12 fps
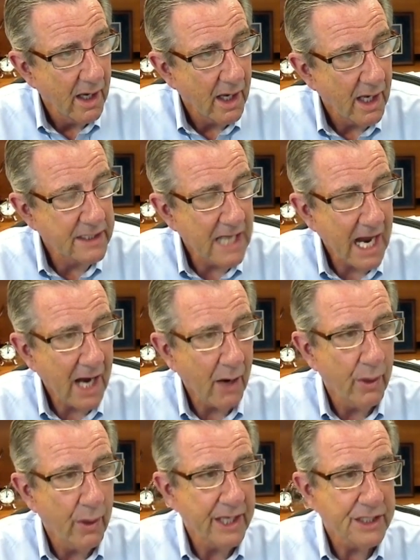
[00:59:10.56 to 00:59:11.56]
And now
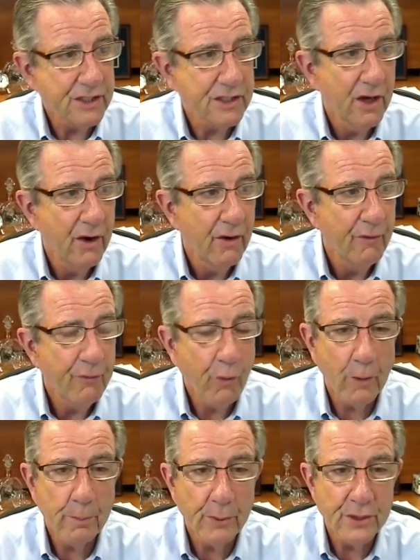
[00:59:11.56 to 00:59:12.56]
it's
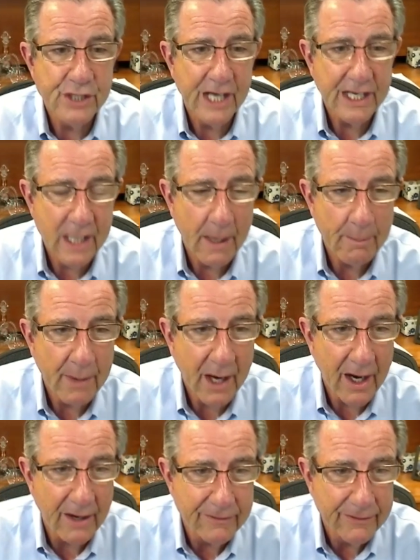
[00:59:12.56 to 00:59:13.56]
4%
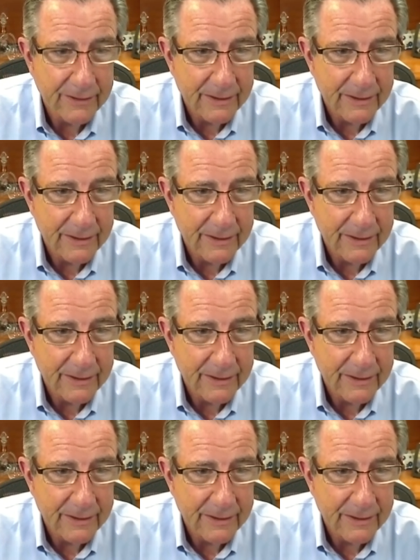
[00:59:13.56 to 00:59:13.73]
above.